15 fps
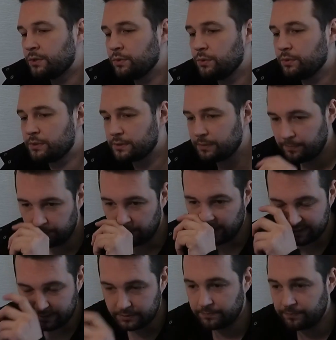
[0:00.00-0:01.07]
tools
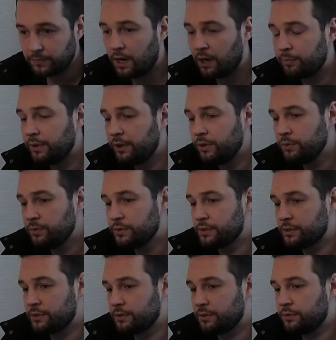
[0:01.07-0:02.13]
that RPA
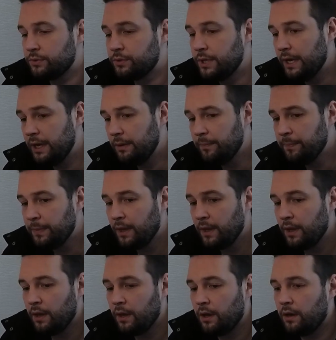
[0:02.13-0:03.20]
uses today,
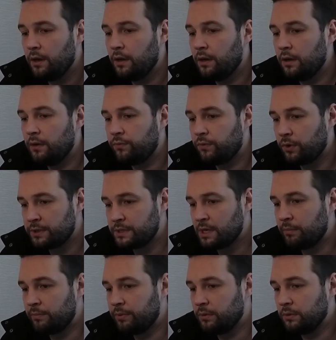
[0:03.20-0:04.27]
for
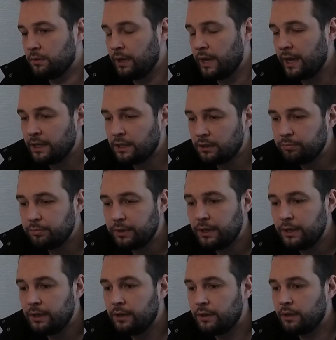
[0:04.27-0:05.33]
example,
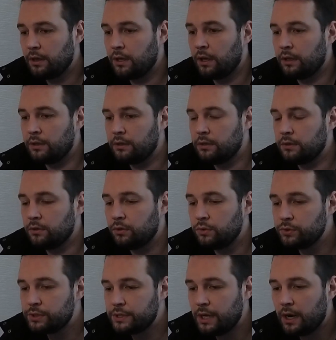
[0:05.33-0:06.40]
NLP and
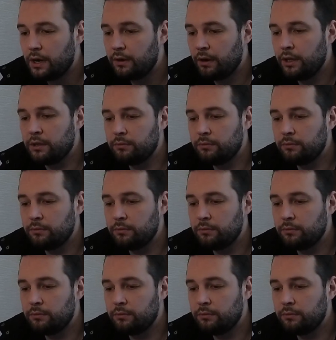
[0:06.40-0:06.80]
OCR